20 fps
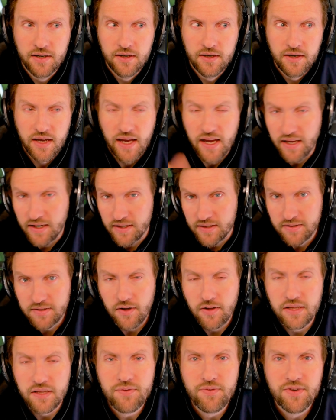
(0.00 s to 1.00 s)
And
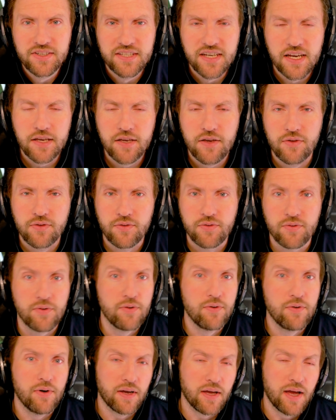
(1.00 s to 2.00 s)
I'll even take you
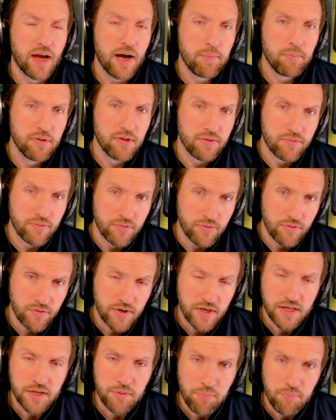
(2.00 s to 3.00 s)
through a couple of
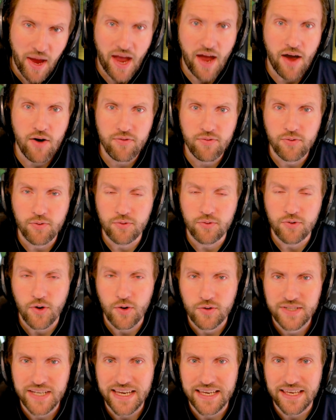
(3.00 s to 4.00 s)
really powerful
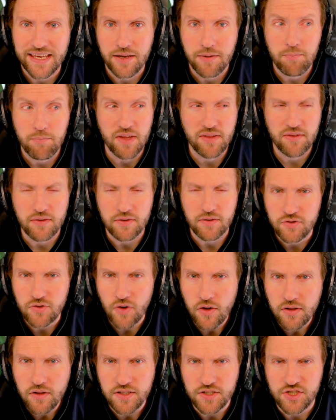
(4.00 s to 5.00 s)
note-taking
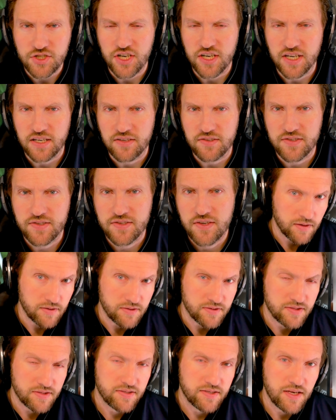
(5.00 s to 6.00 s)
methodologies.
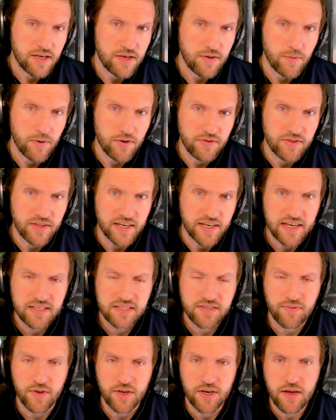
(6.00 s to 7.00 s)
I'll see you on the
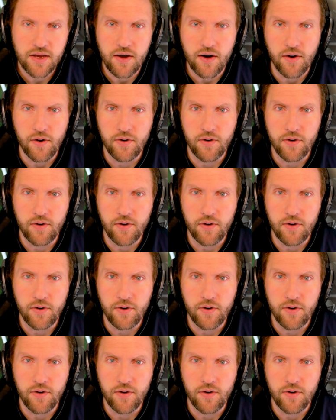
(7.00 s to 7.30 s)
next video.